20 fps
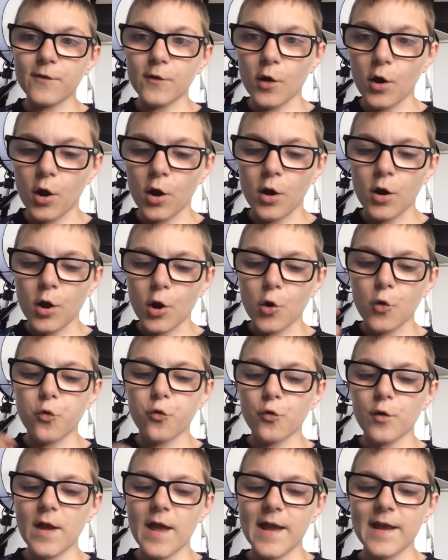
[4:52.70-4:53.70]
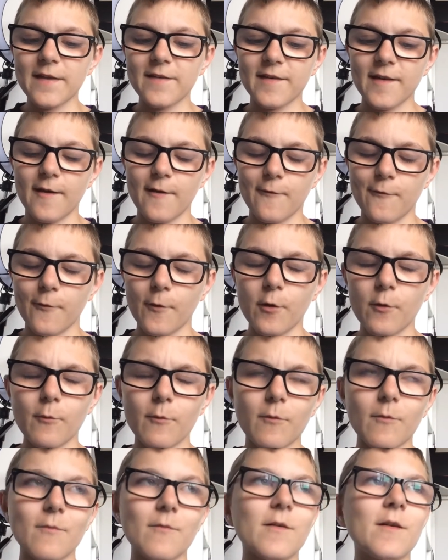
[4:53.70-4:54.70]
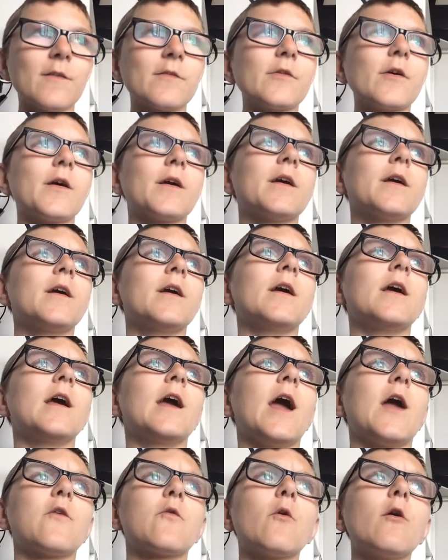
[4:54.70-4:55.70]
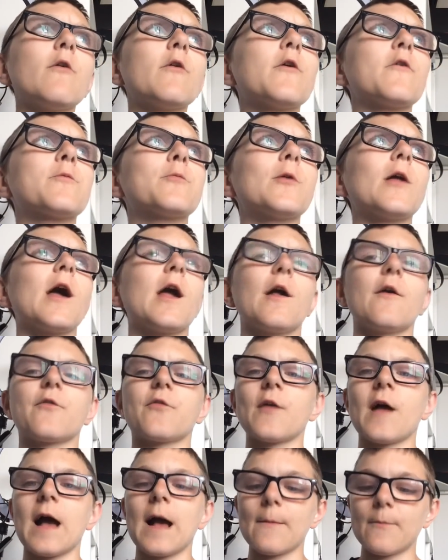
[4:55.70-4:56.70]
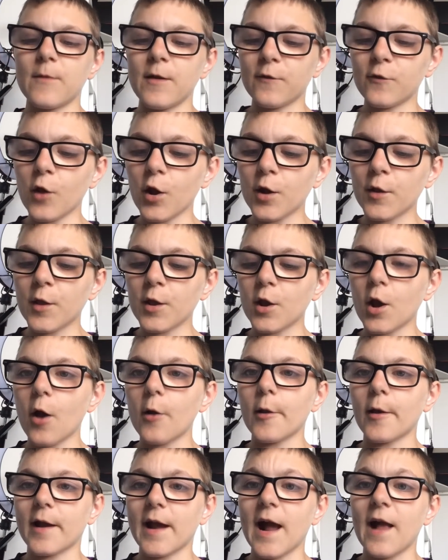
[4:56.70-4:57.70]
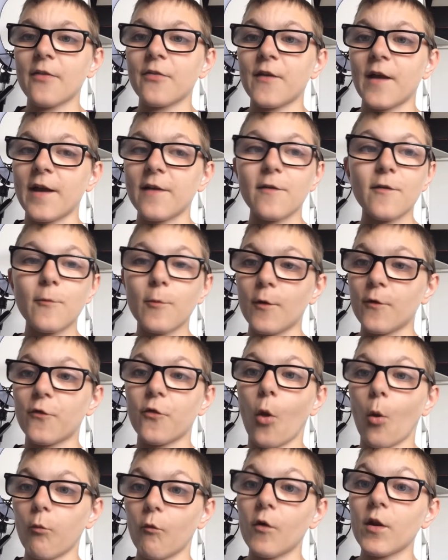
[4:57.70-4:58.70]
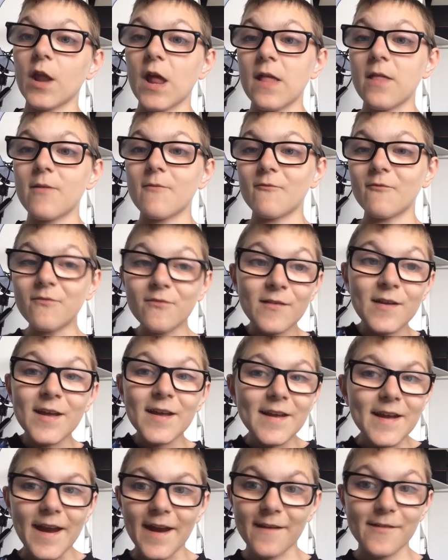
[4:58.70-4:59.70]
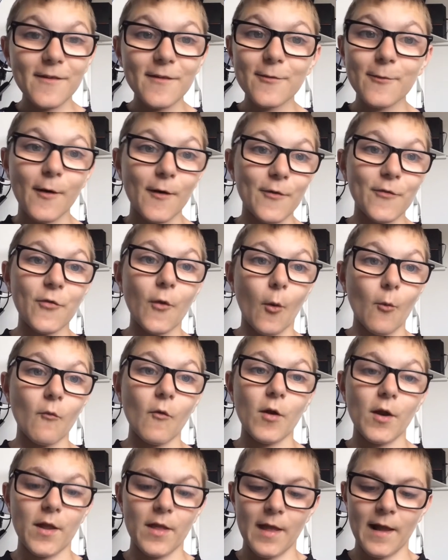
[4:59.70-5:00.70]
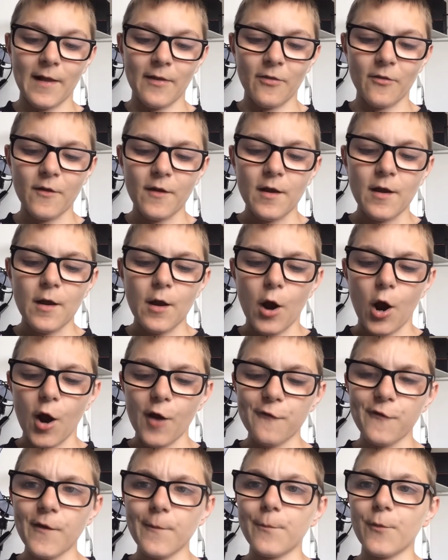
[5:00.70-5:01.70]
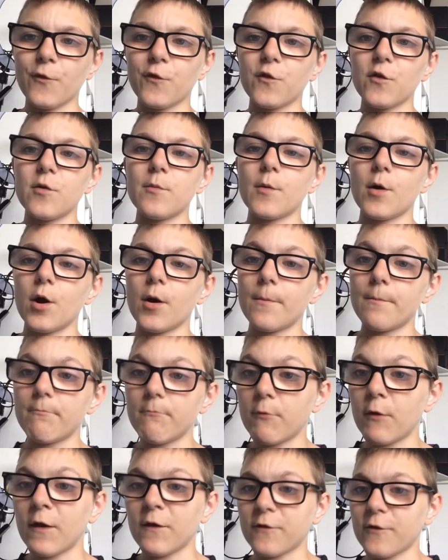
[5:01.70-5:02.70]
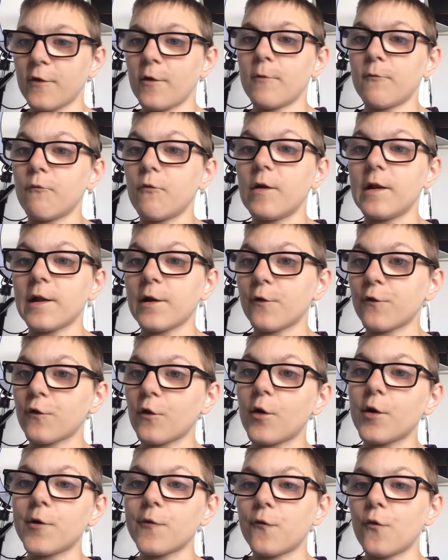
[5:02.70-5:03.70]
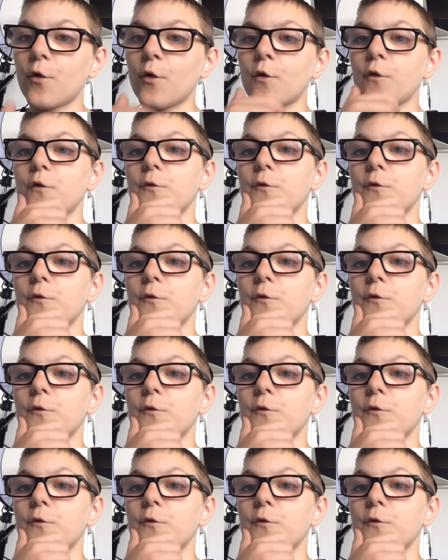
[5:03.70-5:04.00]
a creative. He's one of those players that, it's like an N'Golo Kante, he just won't stop running. it just won't stop running, and I think Bissouma is a really good signer for